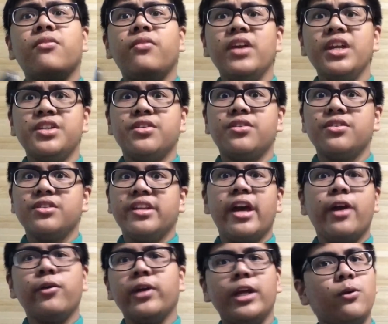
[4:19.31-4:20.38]
features they
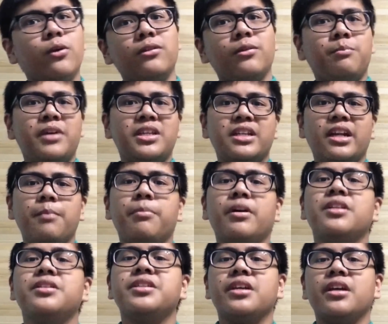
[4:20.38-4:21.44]
are equal basically
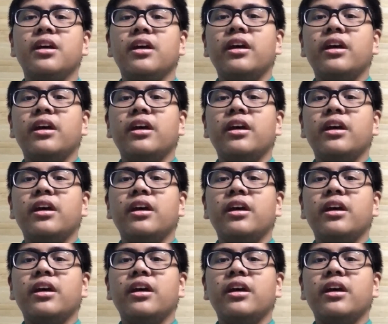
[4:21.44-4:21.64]
but